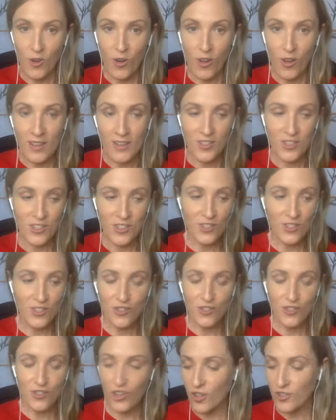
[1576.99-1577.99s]
all entered into the
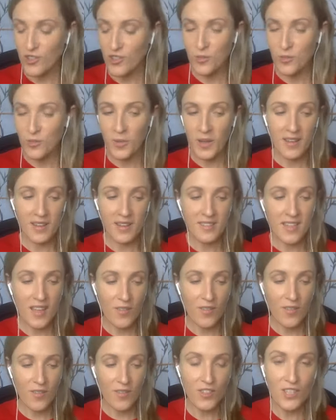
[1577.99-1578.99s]
draw to win a
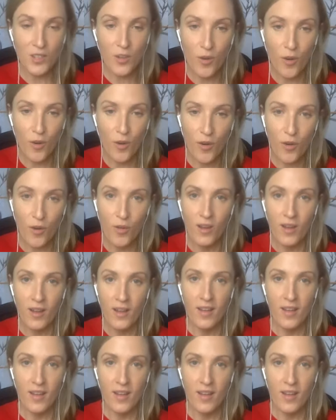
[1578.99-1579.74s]
€70